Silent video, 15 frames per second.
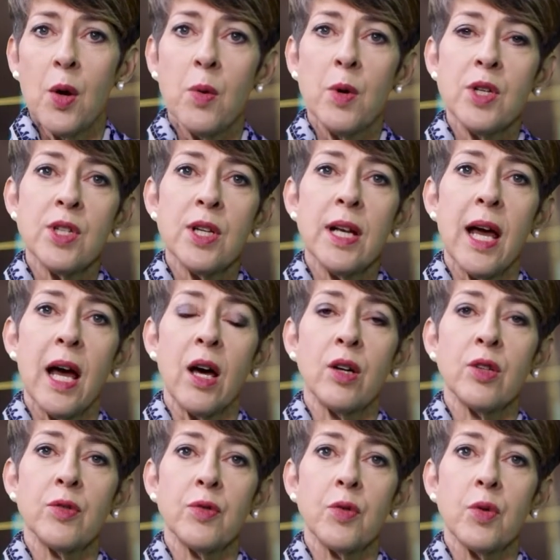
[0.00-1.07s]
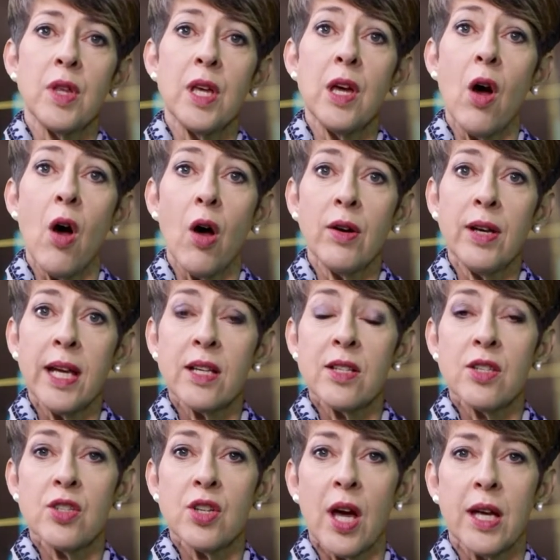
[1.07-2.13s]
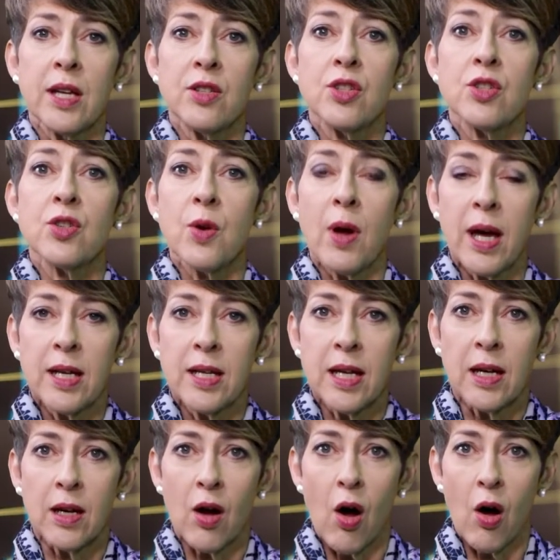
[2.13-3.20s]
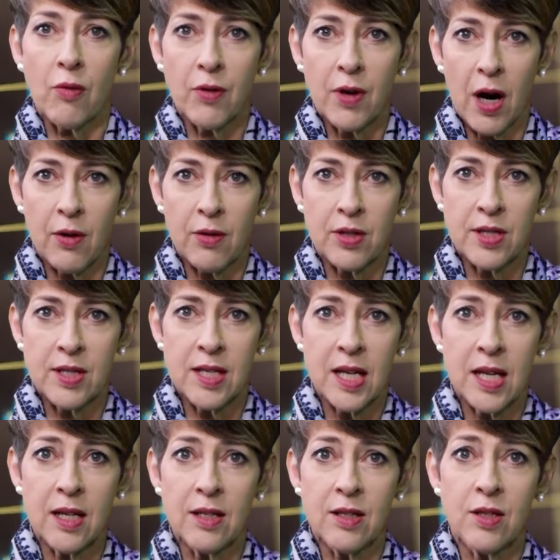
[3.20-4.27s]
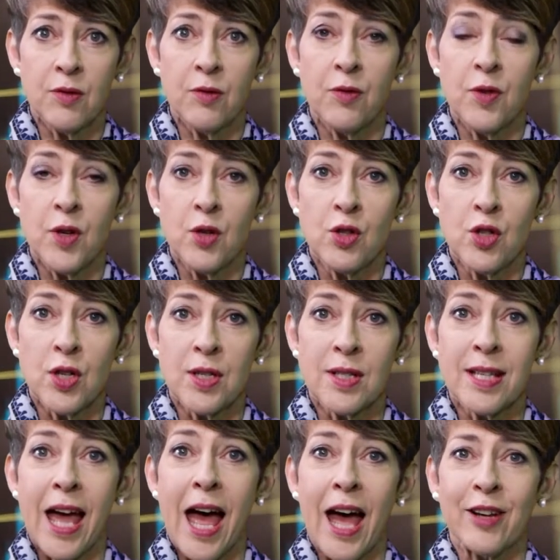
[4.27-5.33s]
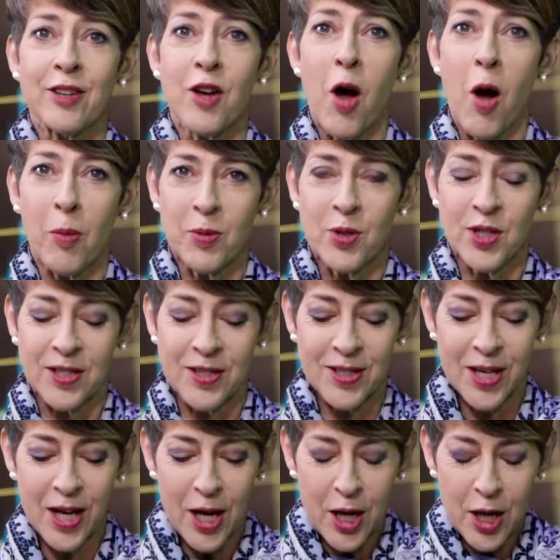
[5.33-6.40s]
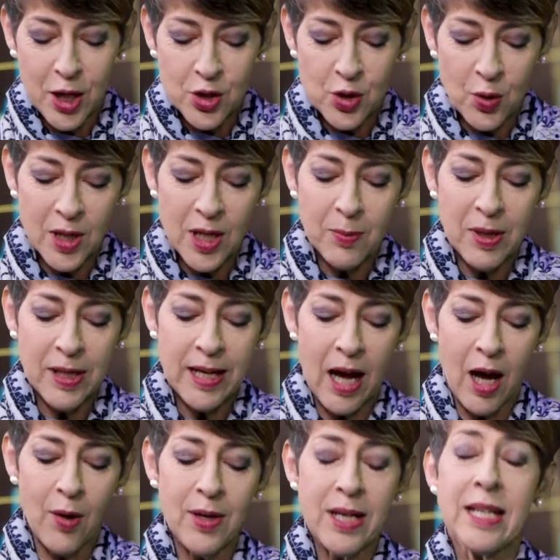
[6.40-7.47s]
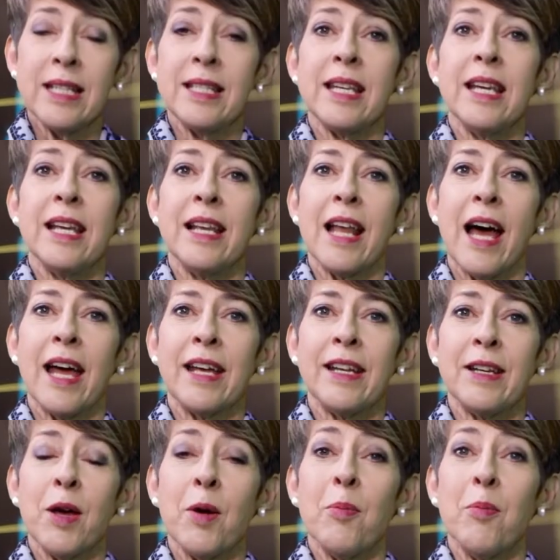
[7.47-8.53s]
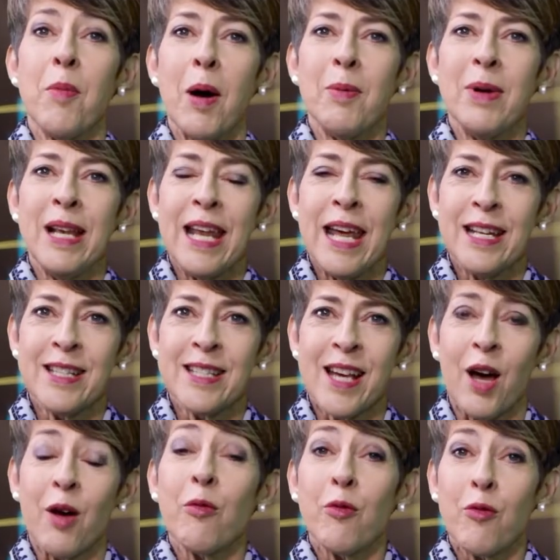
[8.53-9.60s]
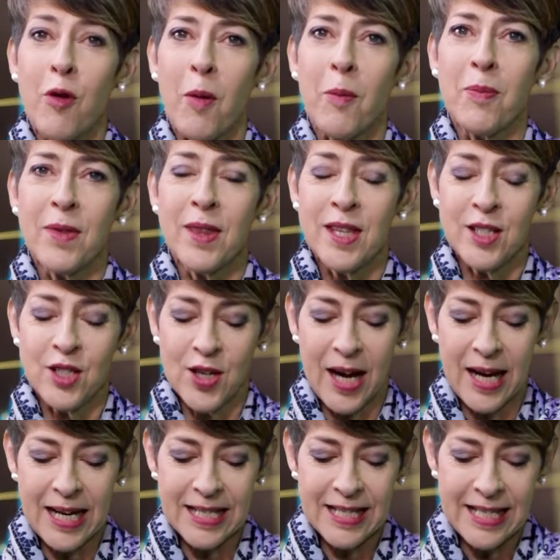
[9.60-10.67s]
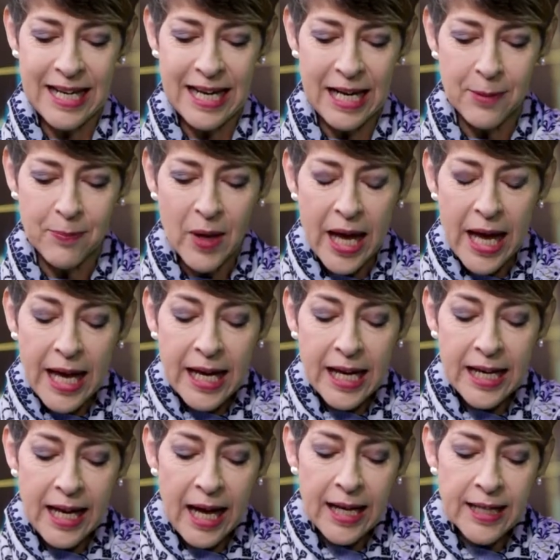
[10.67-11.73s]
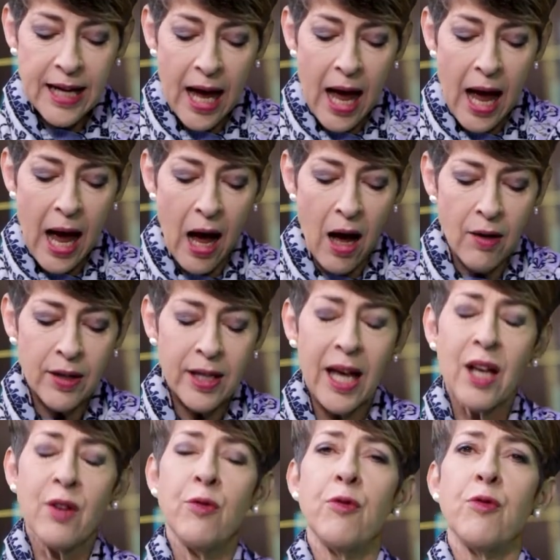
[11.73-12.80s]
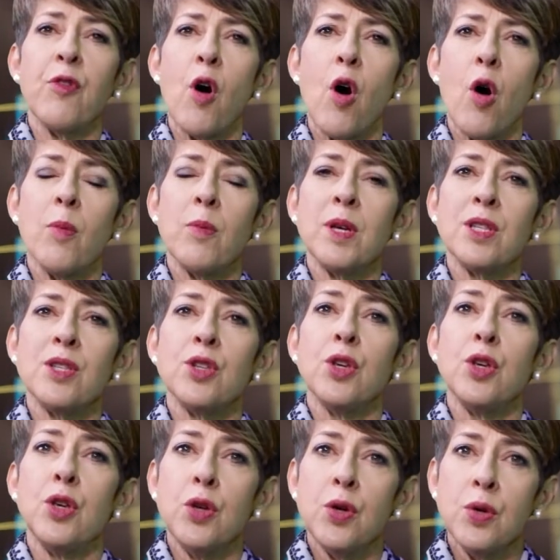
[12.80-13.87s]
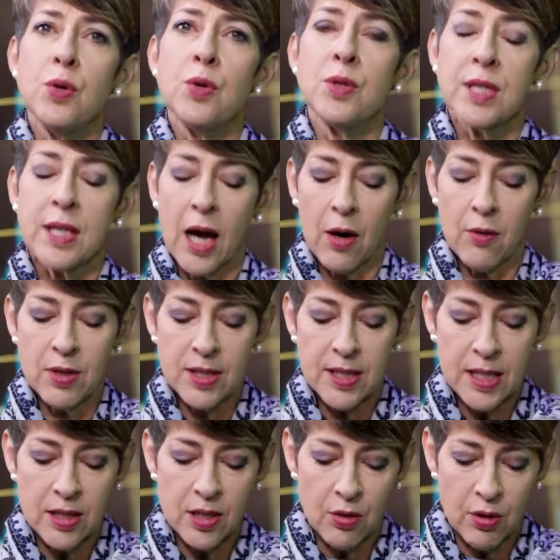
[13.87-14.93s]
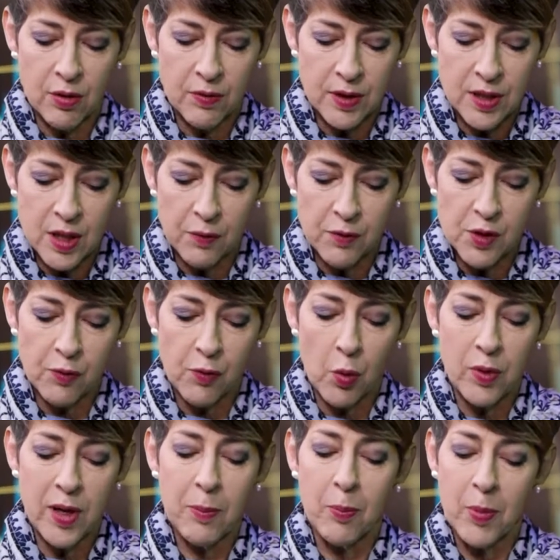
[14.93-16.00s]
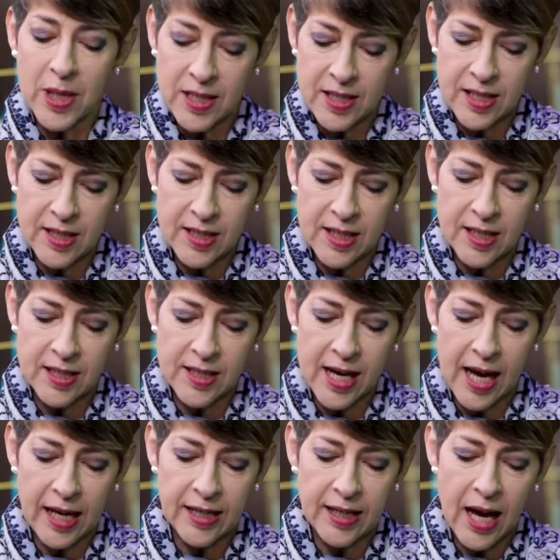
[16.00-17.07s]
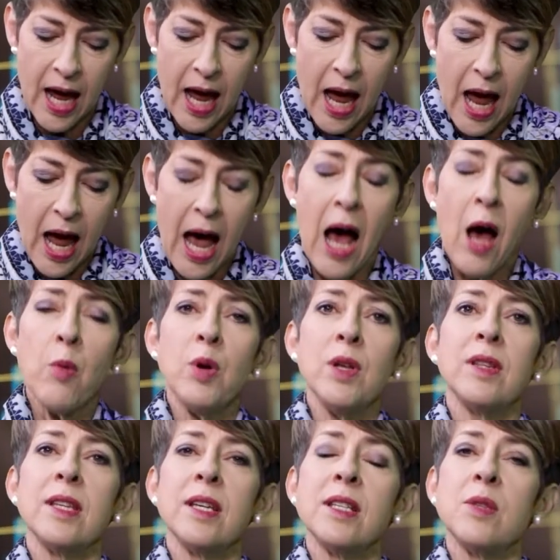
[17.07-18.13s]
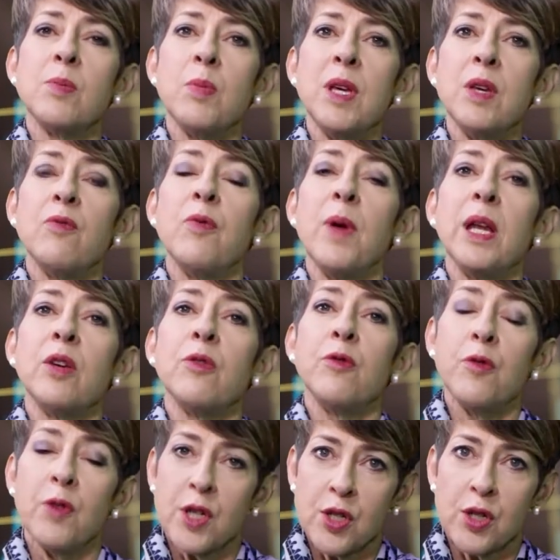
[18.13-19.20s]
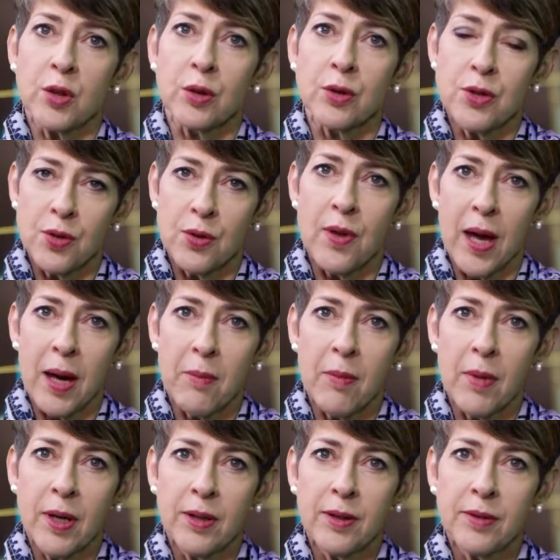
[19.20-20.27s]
which allowed for the on-exchange trading of currency futures and options. Joining me now is Elaine Mabiletsa from the JSE. Elaine, how can farmers use currency derivatives for their businesses, and how would this be beneficial to them?